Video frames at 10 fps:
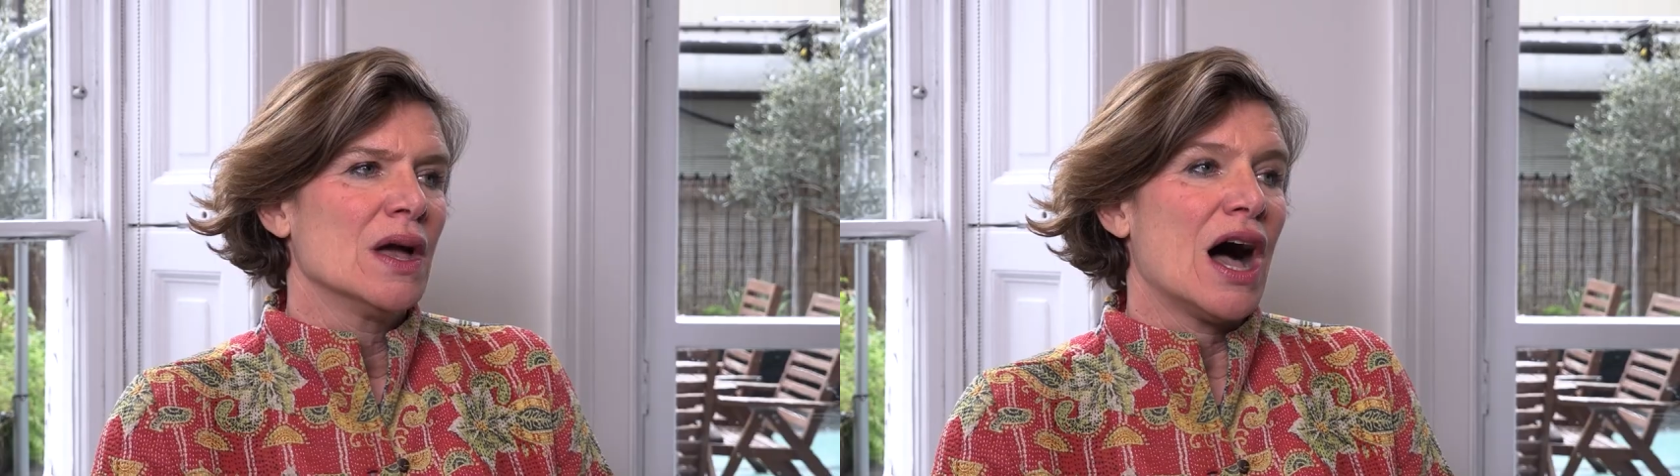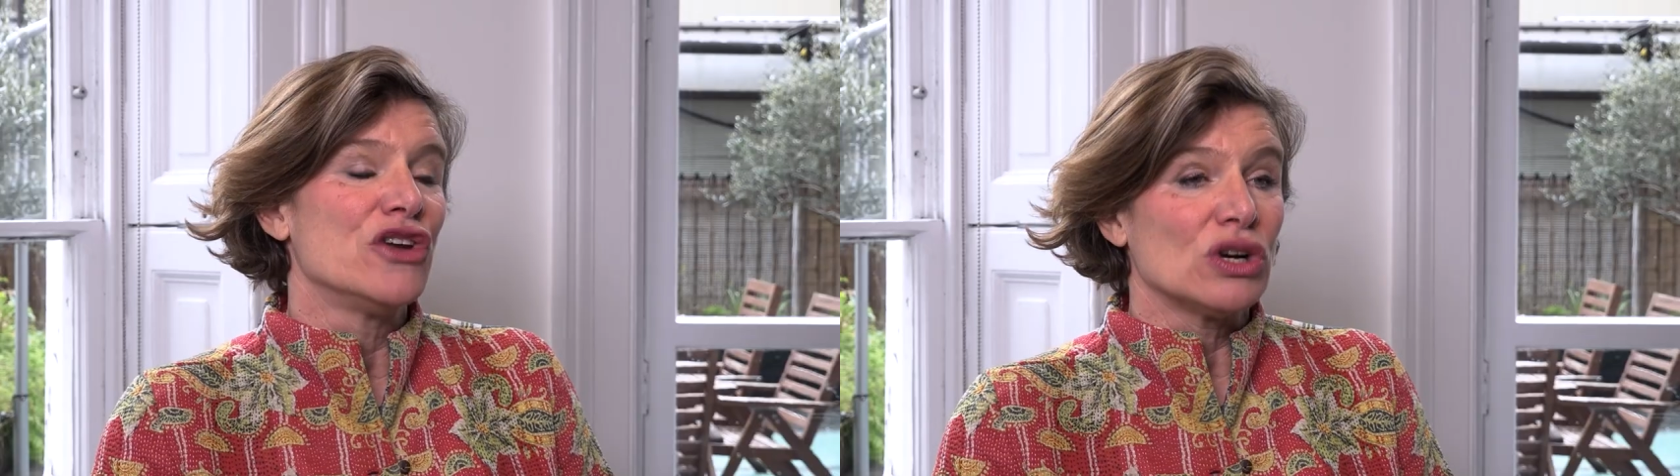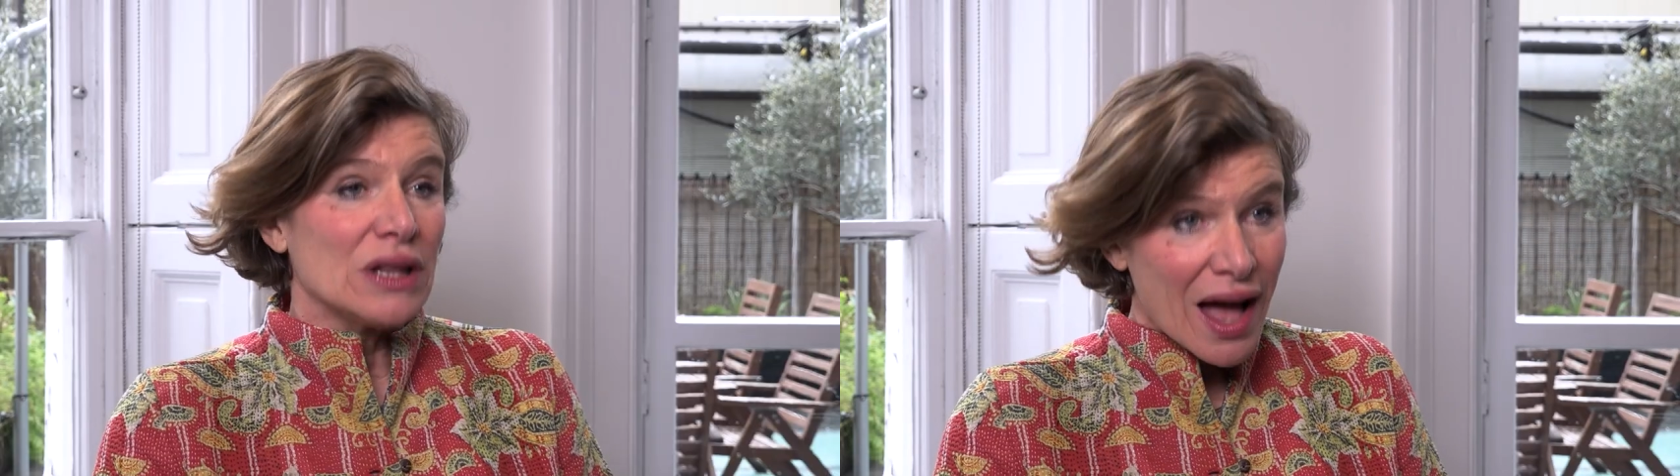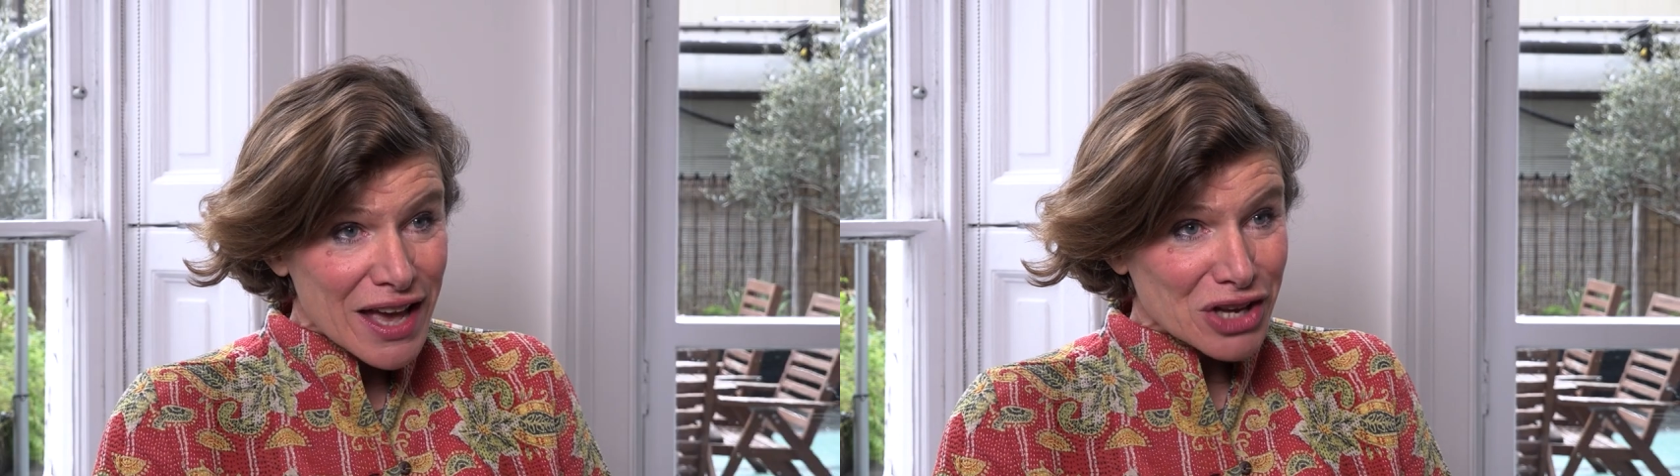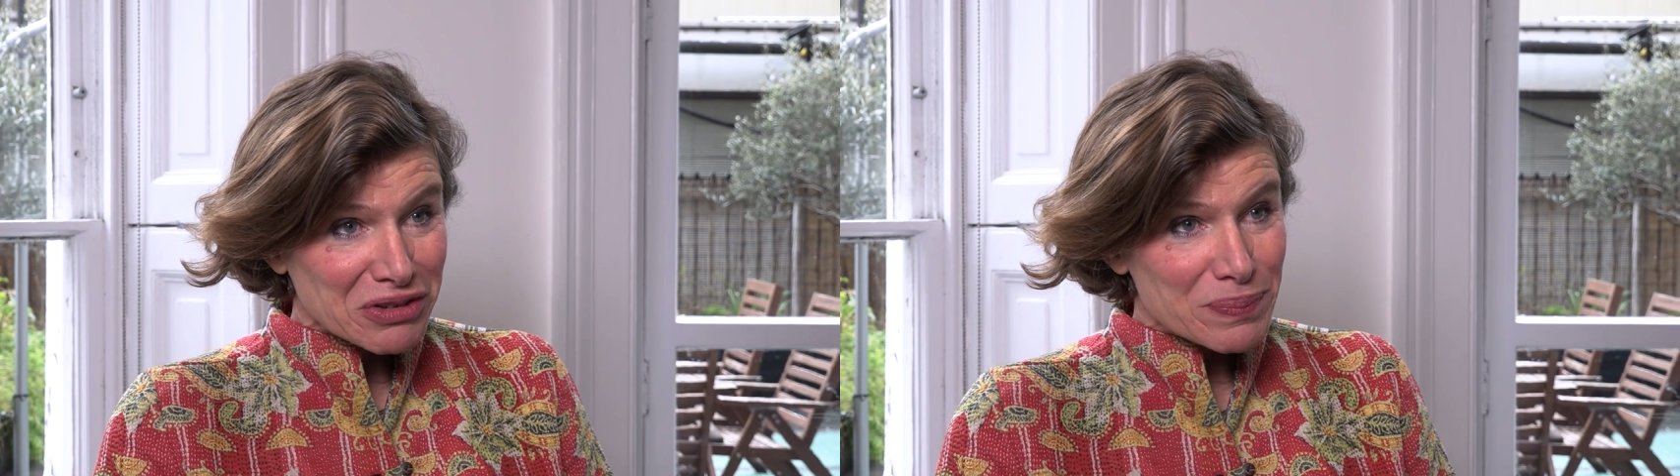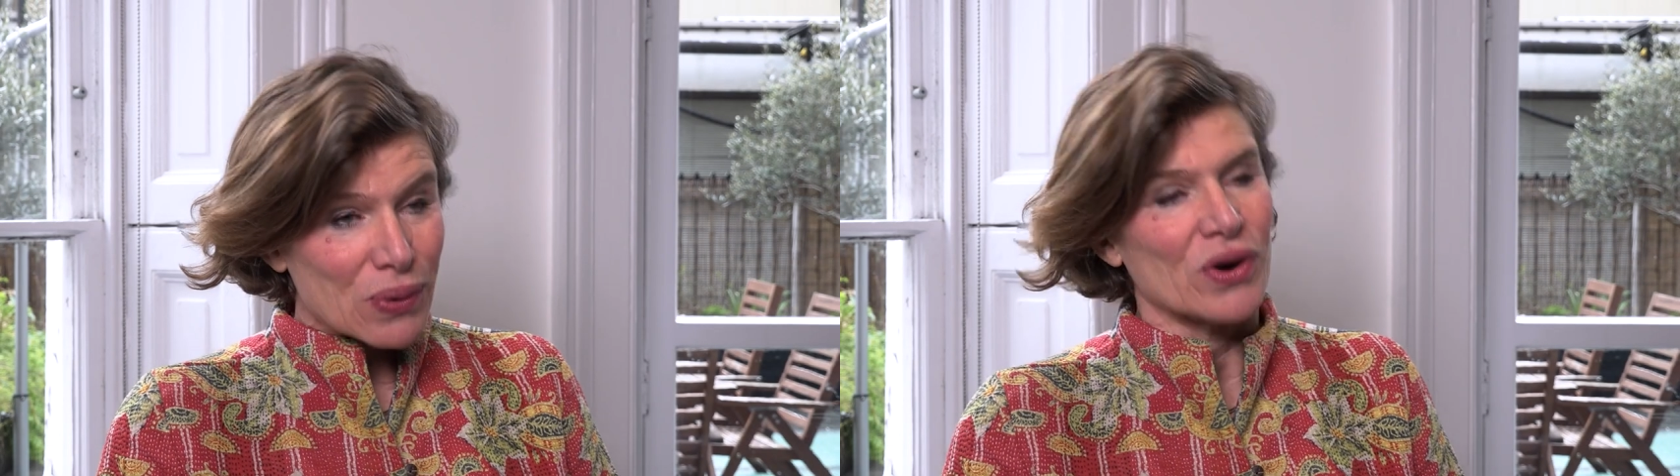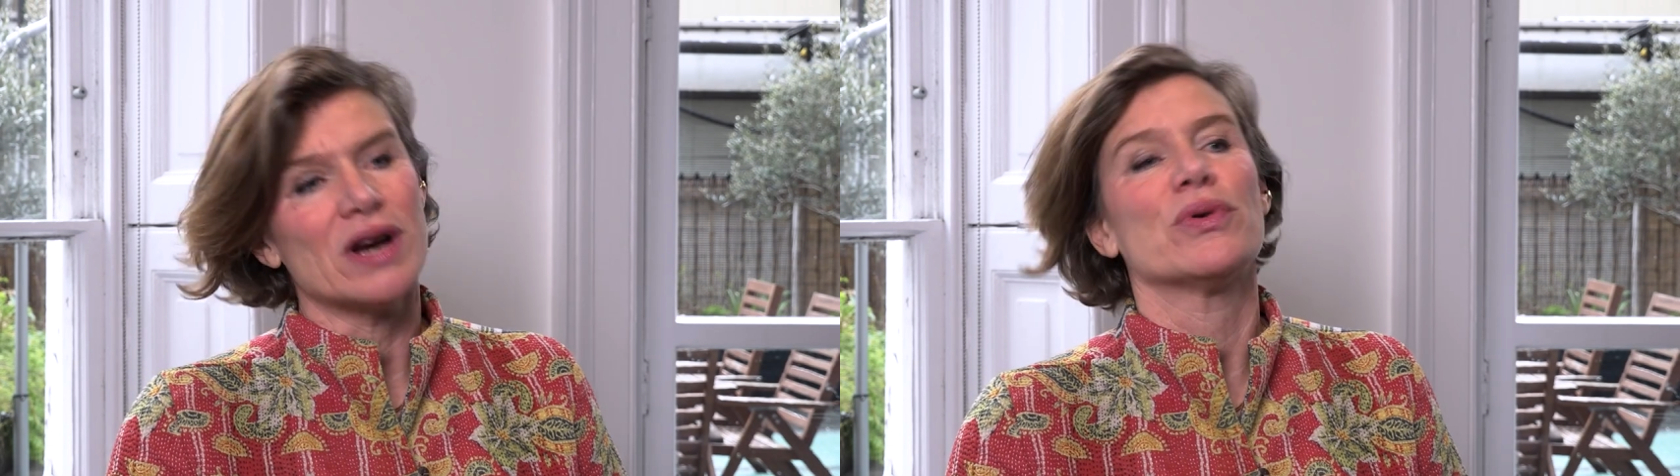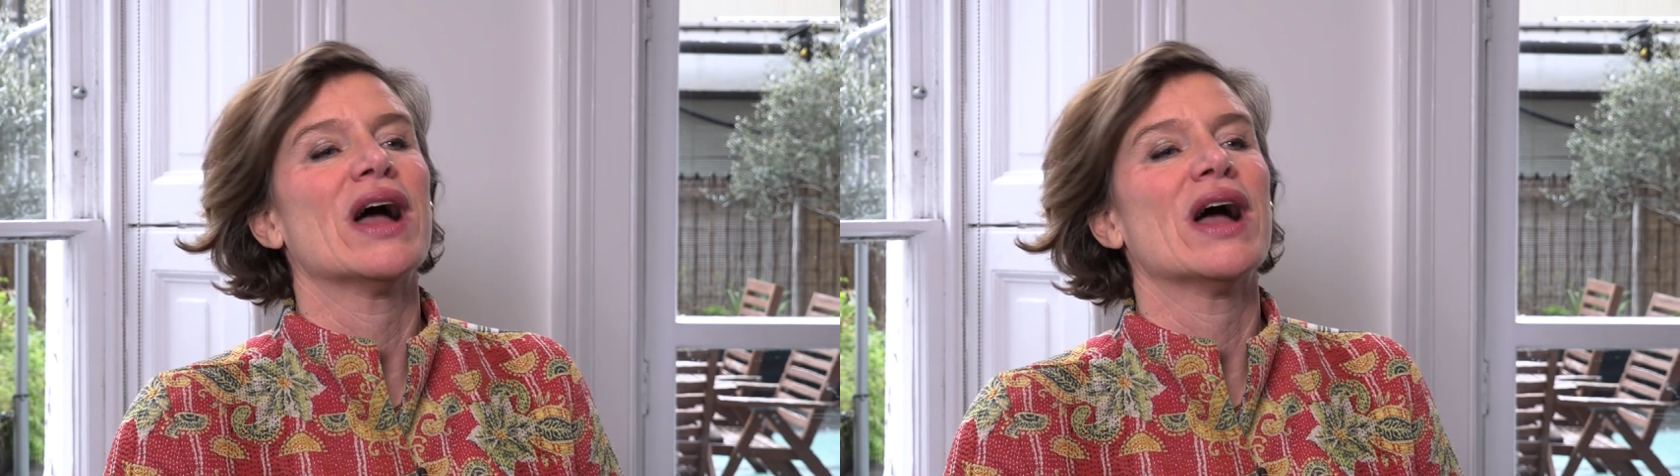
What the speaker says: Underlying the report,